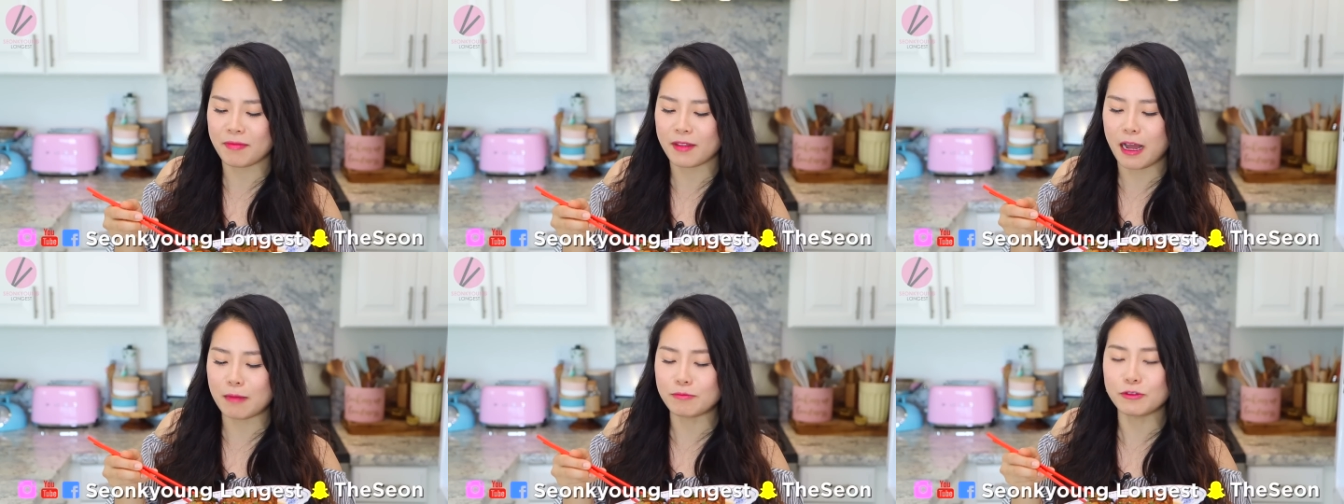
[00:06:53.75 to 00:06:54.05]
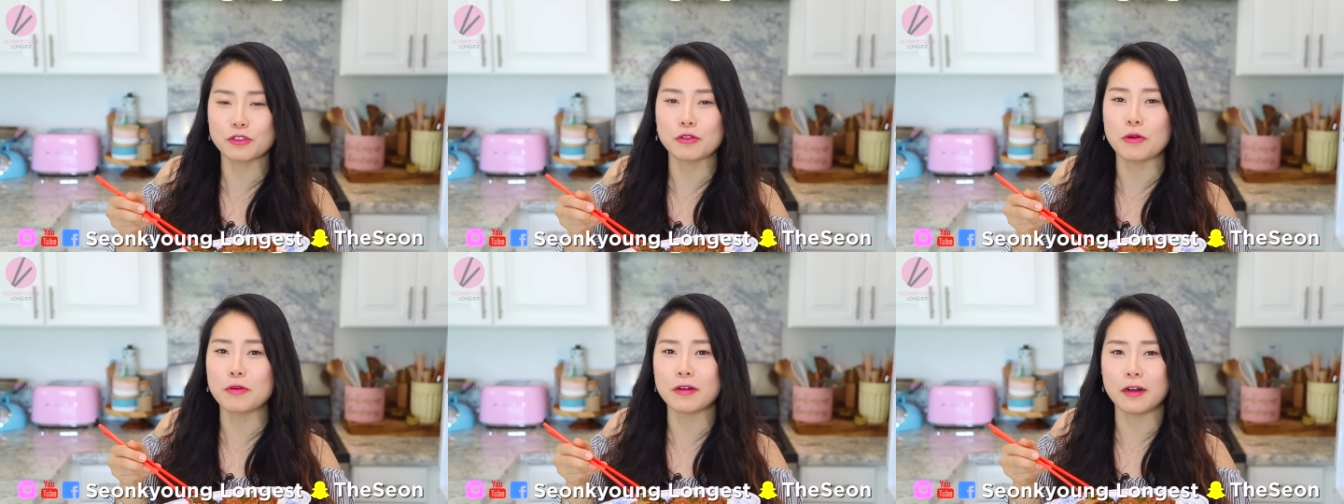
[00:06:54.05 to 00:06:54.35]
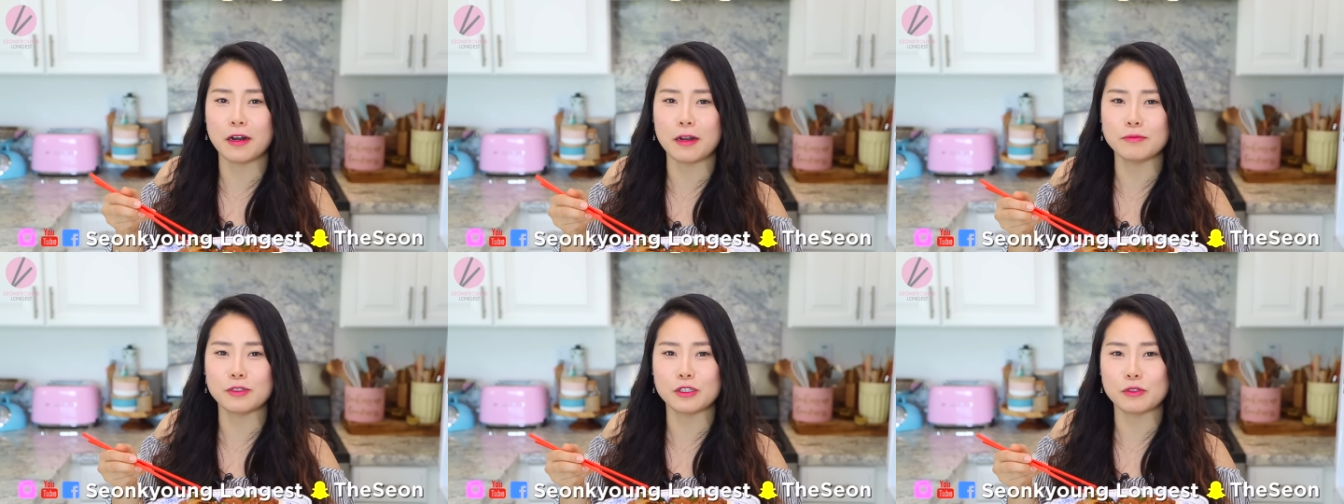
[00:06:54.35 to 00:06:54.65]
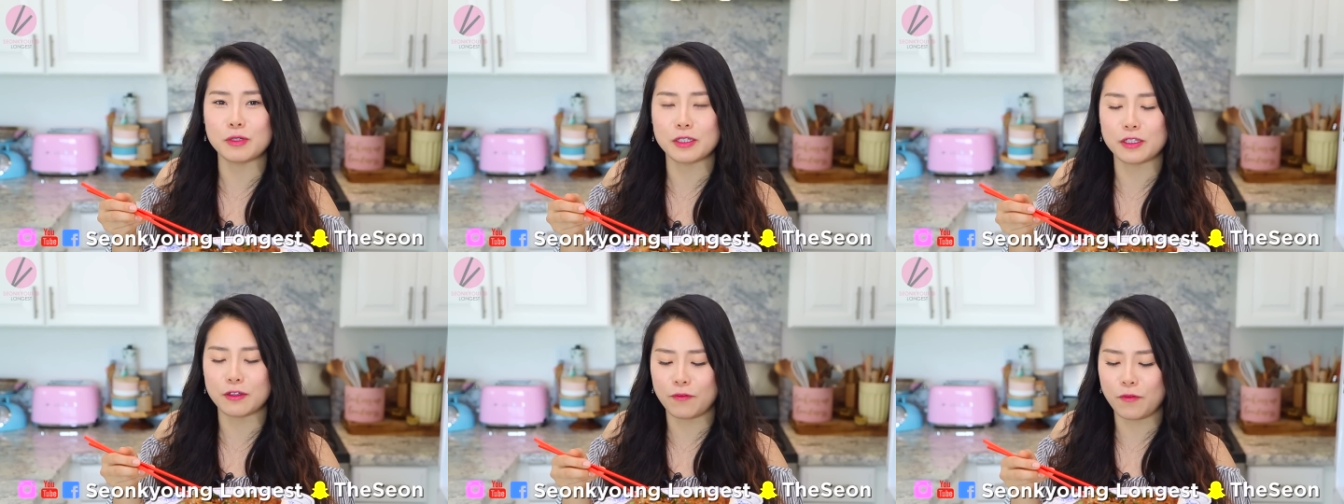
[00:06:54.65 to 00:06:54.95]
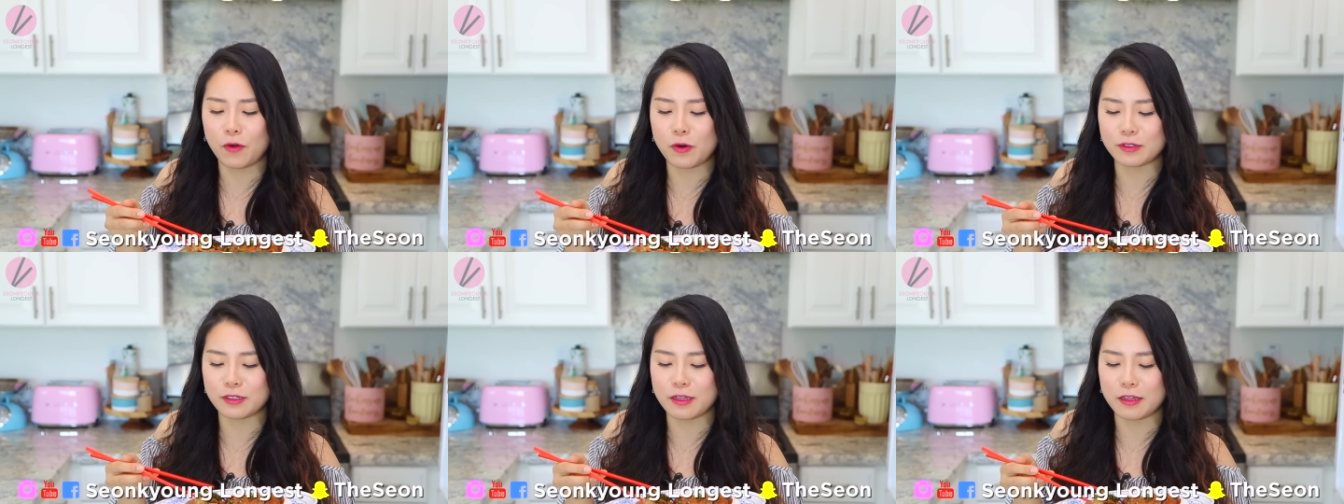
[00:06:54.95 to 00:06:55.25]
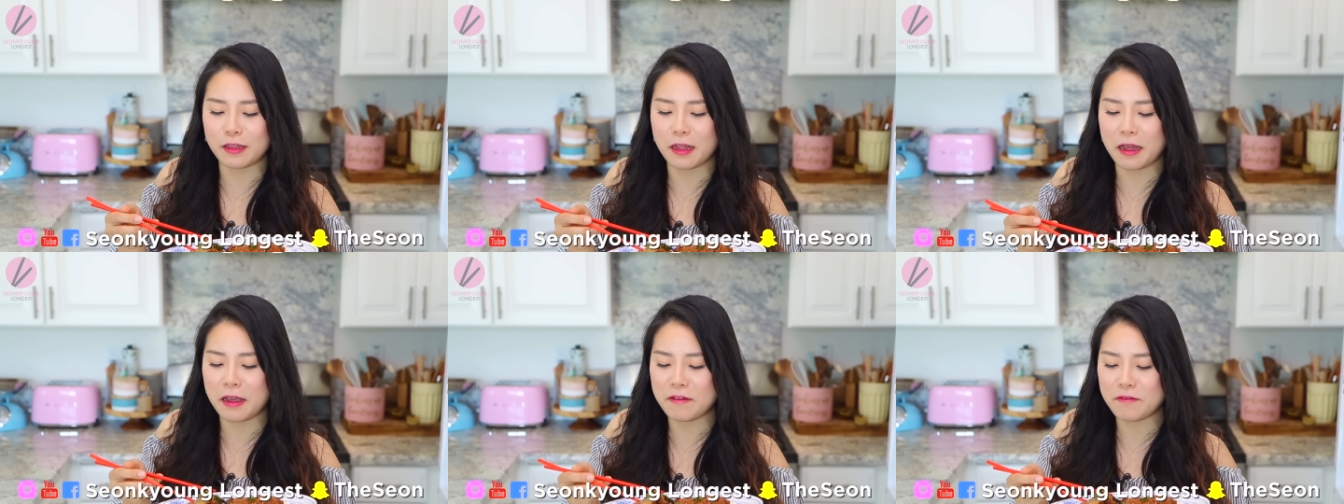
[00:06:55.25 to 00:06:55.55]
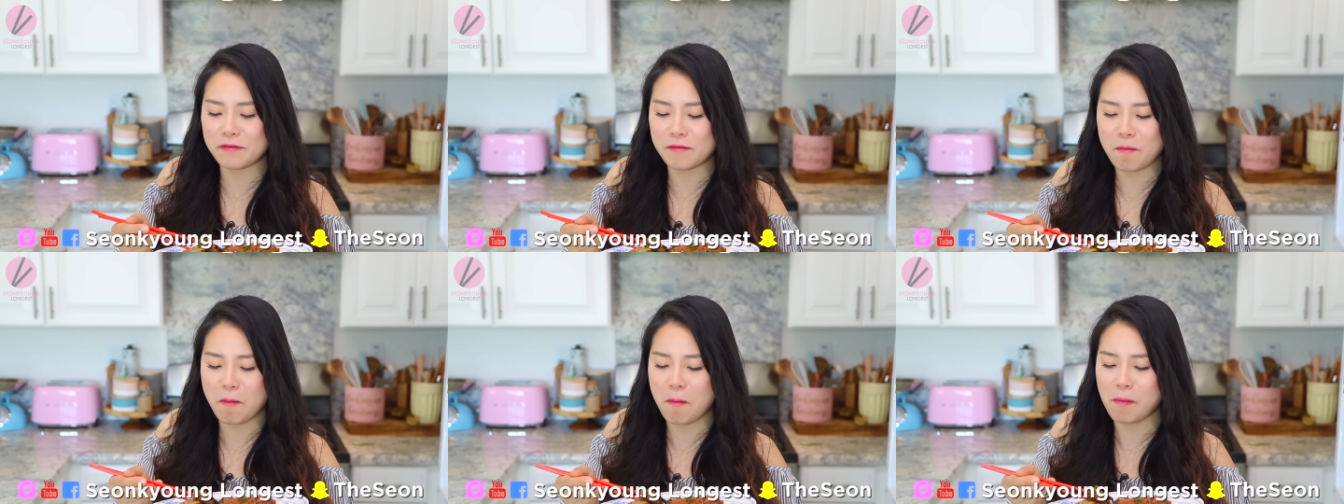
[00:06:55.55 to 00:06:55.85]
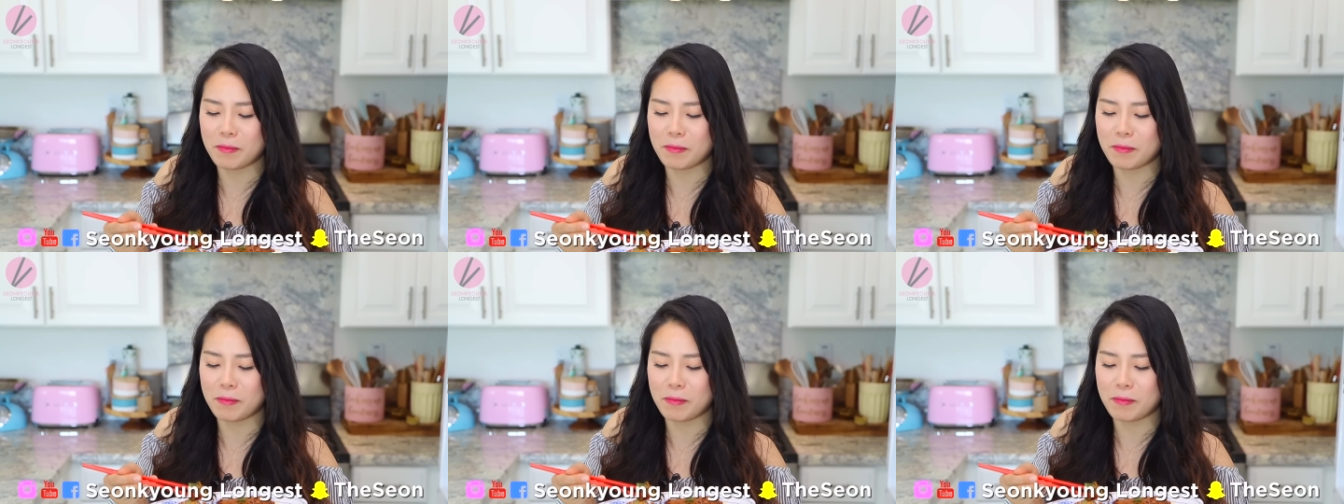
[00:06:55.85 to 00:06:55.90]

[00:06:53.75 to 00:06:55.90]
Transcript: I'm so clumsy with the forks and knife.